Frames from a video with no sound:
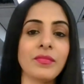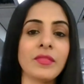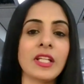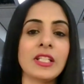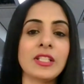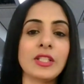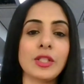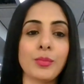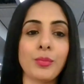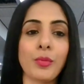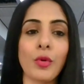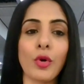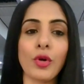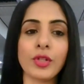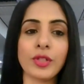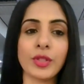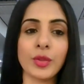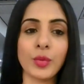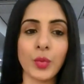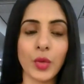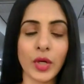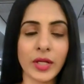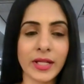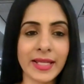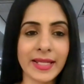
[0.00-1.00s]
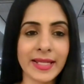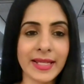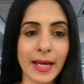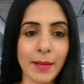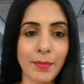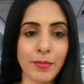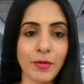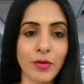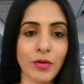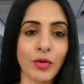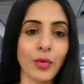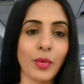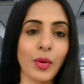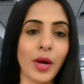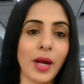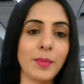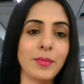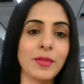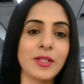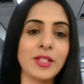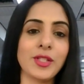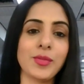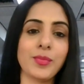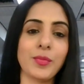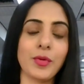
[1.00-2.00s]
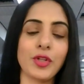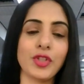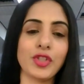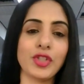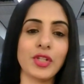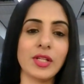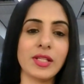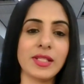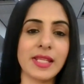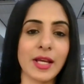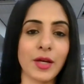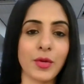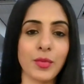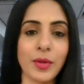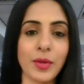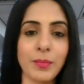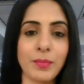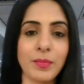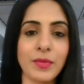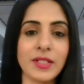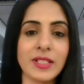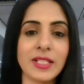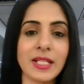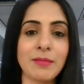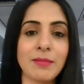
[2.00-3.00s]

support the working capital requirements, purchase equipment,